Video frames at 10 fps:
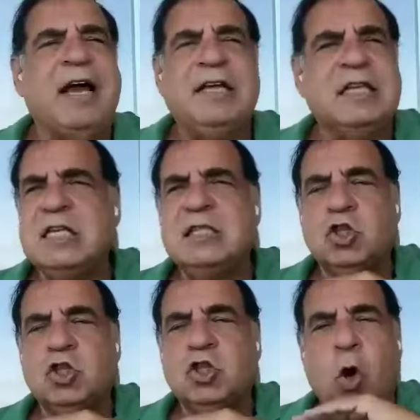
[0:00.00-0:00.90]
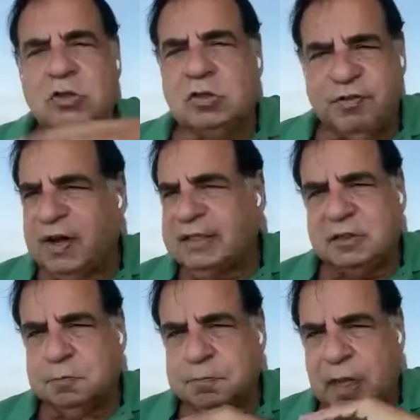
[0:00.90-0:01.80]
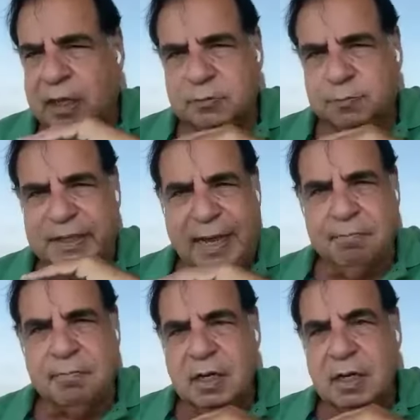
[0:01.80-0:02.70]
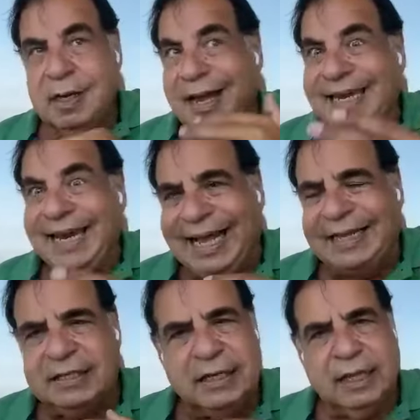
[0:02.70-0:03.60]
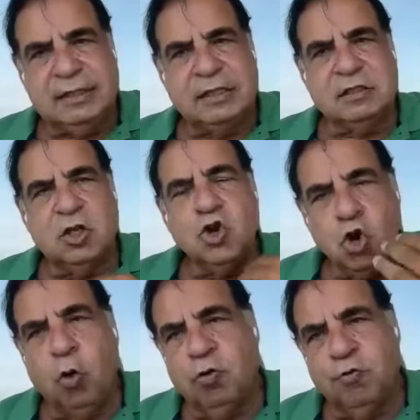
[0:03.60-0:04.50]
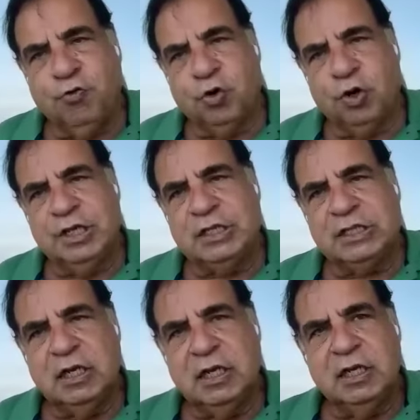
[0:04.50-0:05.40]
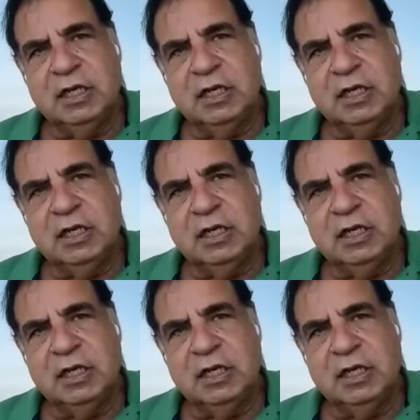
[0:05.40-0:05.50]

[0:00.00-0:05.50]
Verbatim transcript: the fight, the tones of the fight has, has become in a country that is known for its